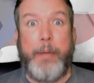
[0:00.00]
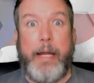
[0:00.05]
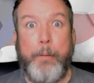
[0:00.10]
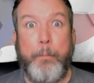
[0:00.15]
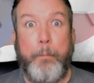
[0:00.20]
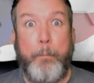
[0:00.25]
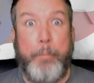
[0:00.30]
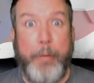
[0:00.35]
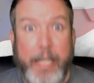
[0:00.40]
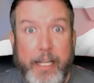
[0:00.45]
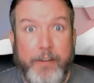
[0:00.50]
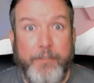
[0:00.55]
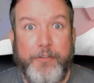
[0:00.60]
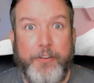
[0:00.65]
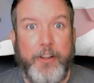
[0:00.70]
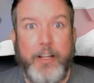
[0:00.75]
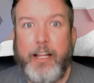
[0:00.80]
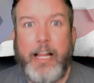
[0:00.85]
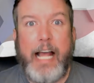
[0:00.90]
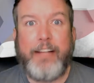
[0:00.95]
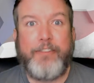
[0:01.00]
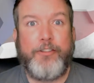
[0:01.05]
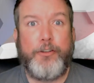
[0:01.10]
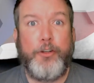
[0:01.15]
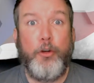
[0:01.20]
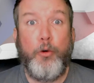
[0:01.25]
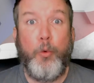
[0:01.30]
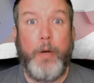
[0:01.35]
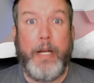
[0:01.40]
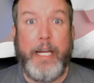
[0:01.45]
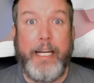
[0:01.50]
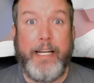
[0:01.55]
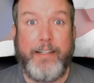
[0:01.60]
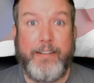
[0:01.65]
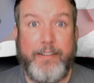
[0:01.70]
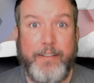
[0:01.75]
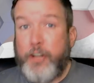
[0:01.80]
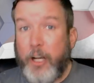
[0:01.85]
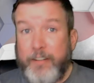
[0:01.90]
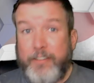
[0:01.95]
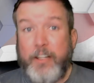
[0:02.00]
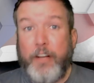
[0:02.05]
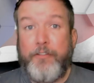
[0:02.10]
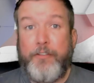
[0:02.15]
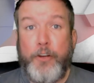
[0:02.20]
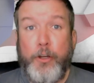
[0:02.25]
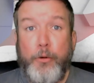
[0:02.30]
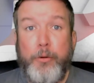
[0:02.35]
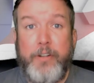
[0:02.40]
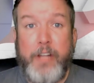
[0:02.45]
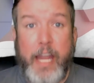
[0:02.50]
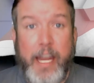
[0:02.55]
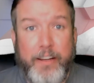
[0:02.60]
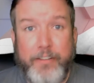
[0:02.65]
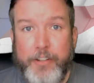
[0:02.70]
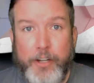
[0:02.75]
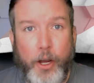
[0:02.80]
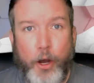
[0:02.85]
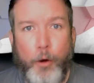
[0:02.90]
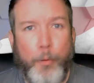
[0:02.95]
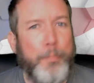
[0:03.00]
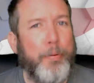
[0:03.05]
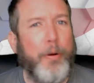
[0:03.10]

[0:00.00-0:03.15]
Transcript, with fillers: man been for the last 2 weeks? Just a few days ago,